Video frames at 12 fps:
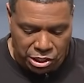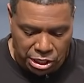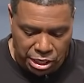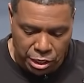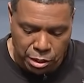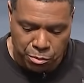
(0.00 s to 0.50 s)

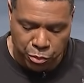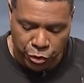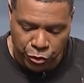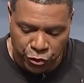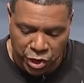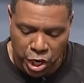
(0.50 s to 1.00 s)
didn't
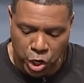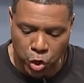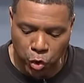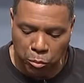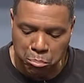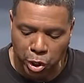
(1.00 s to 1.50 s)
prevent
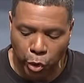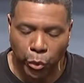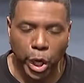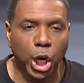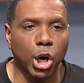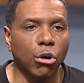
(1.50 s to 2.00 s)
your
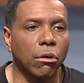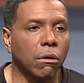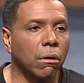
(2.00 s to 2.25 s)
miracle.